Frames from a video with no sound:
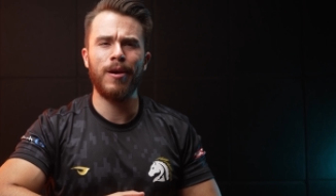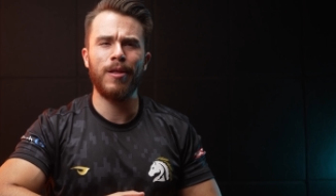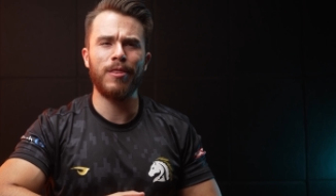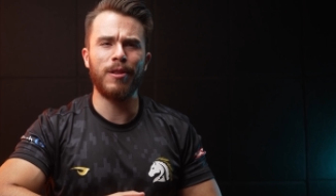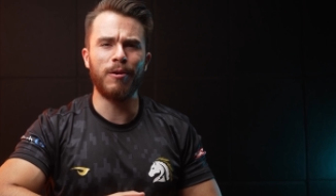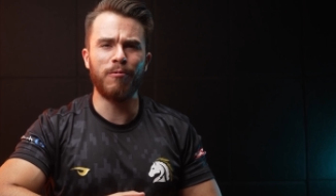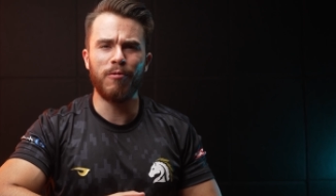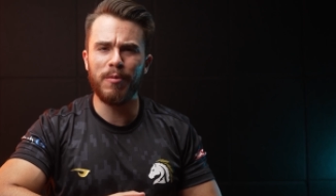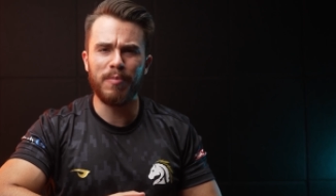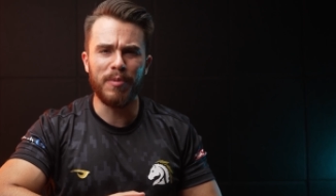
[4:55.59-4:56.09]

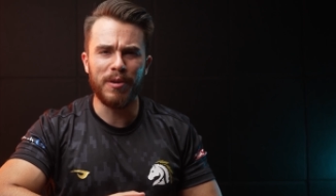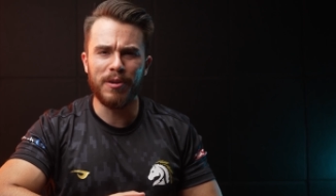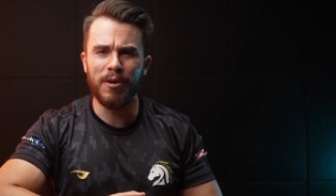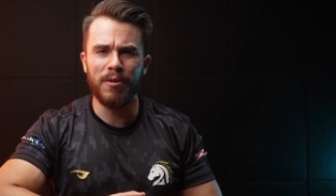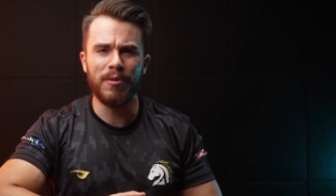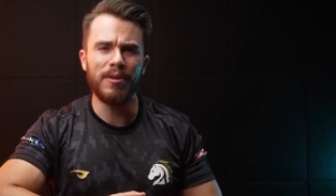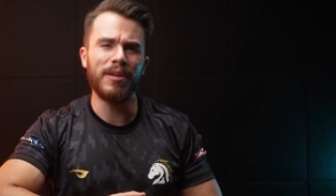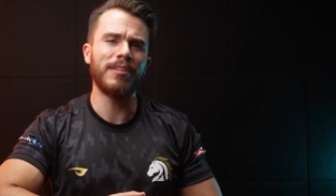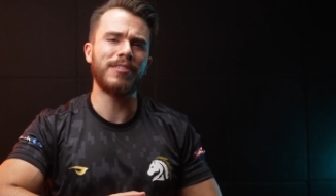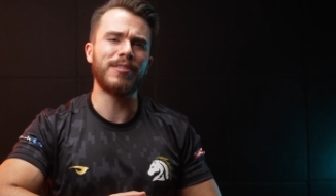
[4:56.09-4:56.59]
there would be no
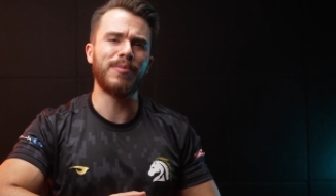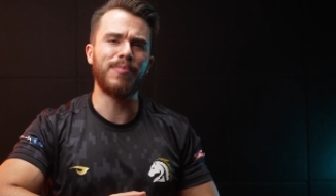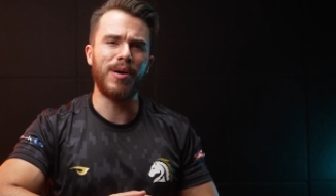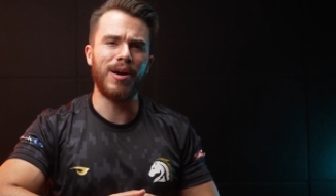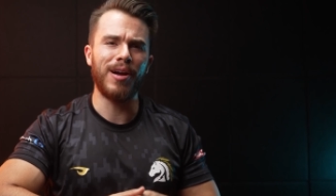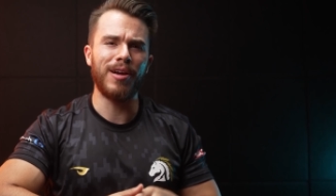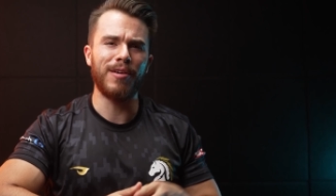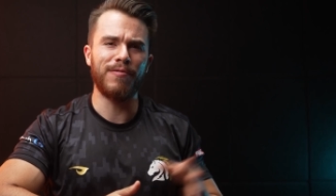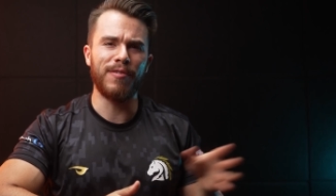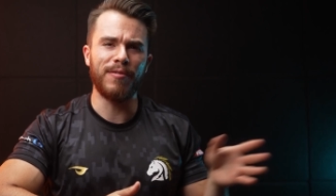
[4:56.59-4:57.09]
need to
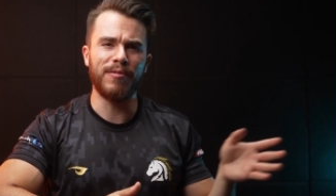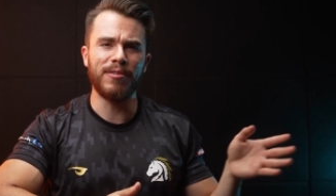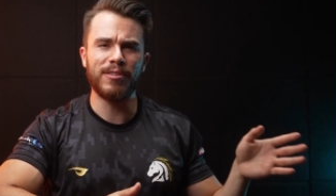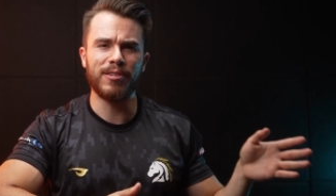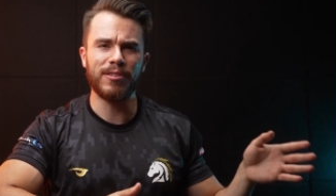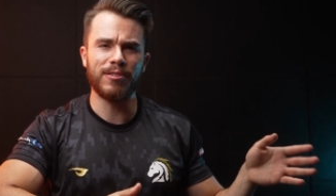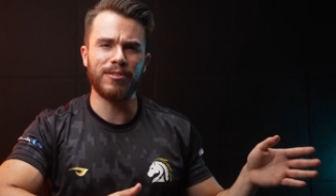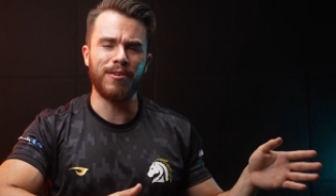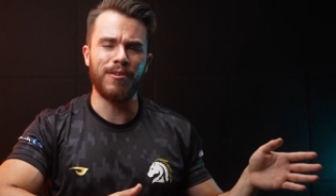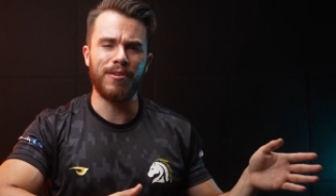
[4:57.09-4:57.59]
buy a
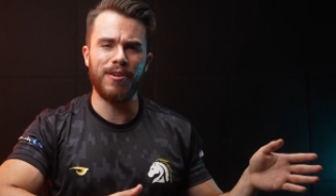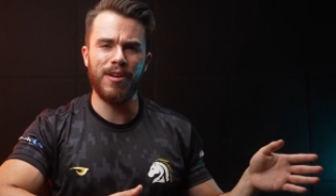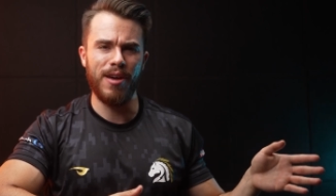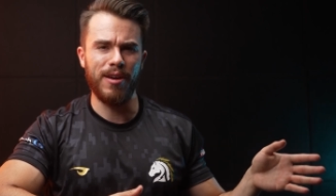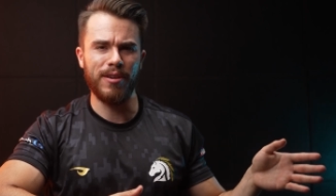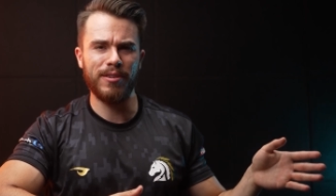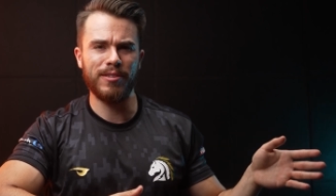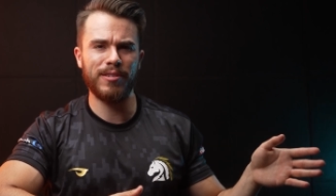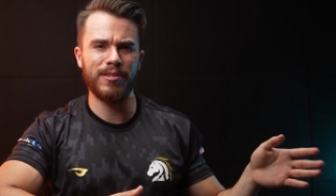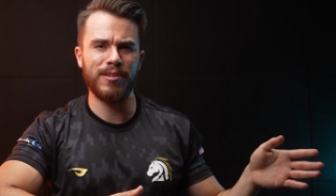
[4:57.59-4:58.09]

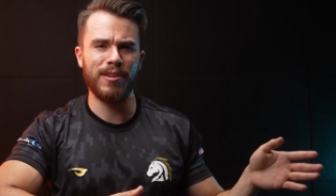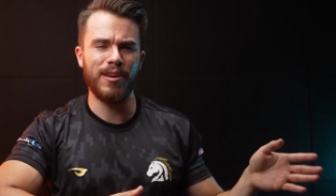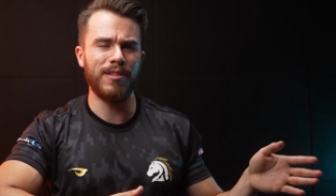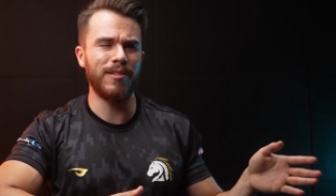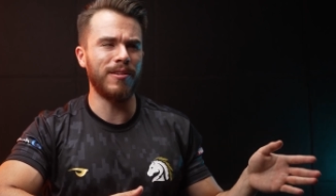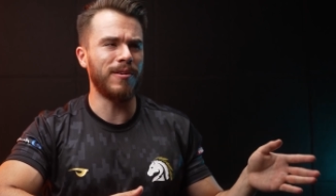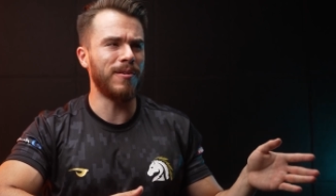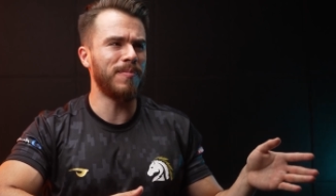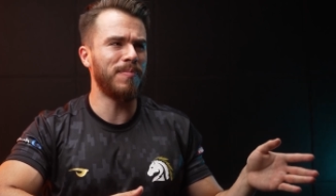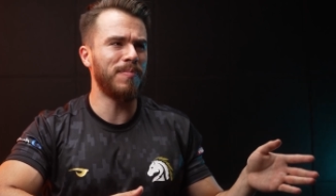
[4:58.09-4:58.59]
5600X, and
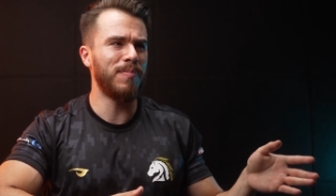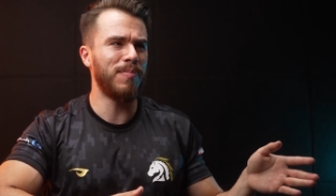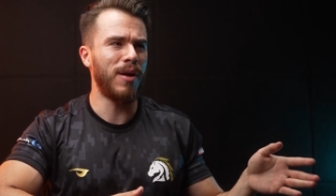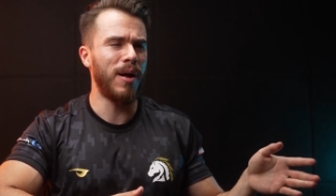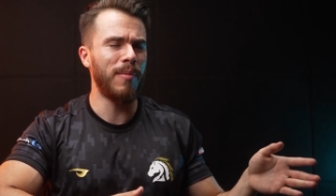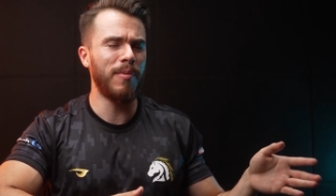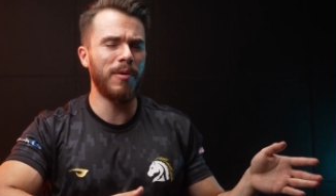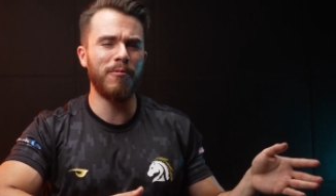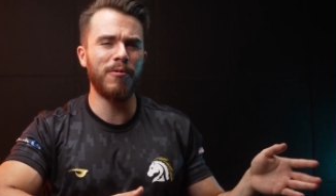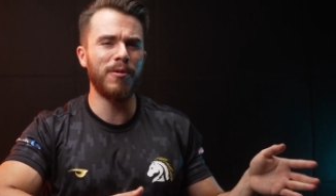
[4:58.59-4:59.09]
there
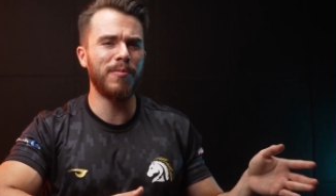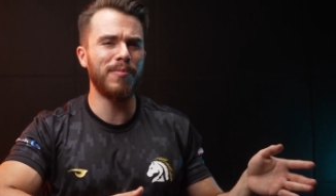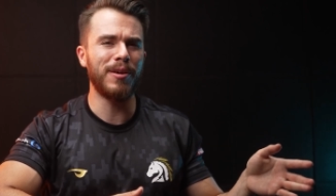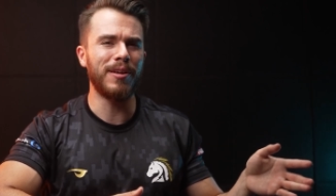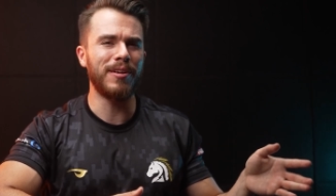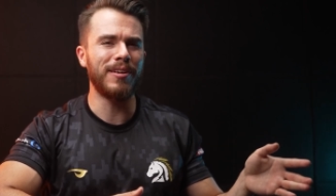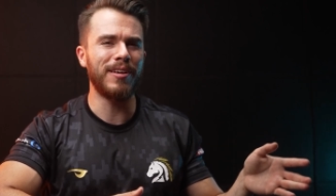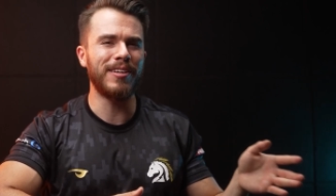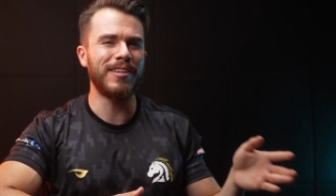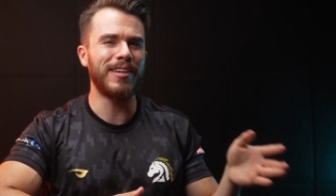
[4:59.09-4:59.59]
probably wouldn't be
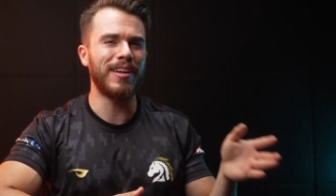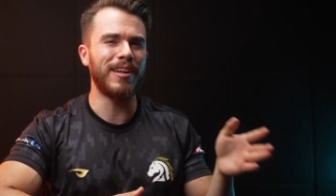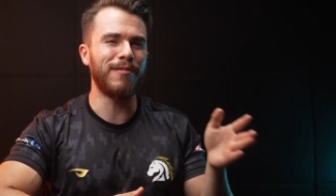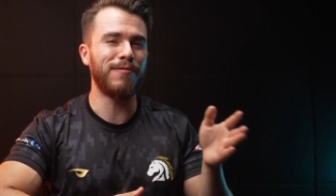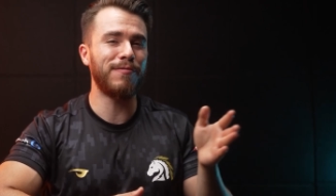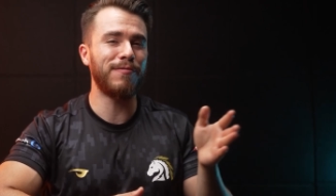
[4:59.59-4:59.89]
a need to get a